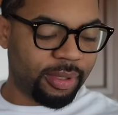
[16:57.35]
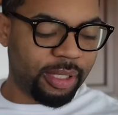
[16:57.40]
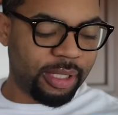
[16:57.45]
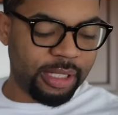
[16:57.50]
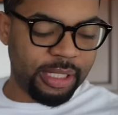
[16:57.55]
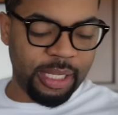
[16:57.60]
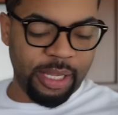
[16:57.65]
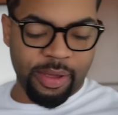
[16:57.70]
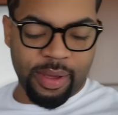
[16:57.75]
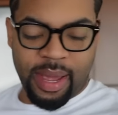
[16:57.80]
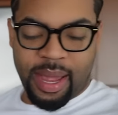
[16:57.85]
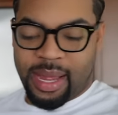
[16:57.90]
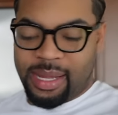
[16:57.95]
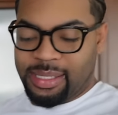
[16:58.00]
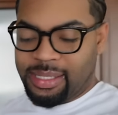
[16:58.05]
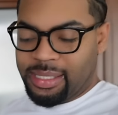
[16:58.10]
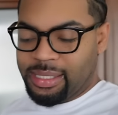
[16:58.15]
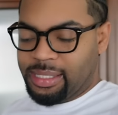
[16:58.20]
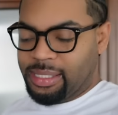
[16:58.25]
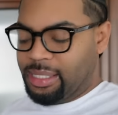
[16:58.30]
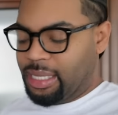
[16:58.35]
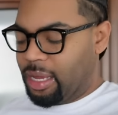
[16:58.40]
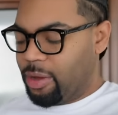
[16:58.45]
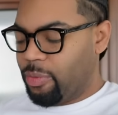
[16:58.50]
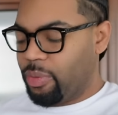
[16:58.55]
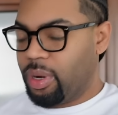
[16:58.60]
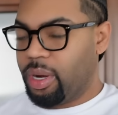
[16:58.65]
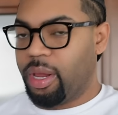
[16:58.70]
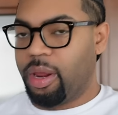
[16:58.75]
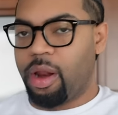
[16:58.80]
See you guys in a sec
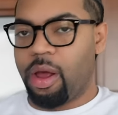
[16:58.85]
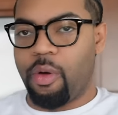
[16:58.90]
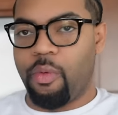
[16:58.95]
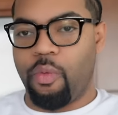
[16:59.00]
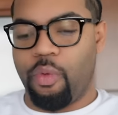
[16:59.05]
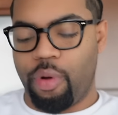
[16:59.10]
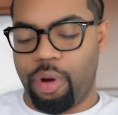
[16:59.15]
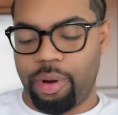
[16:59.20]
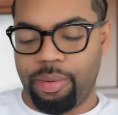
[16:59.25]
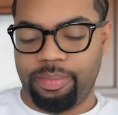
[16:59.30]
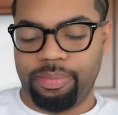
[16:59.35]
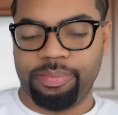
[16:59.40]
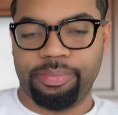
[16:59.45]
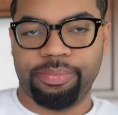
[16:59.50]
when it get all warm.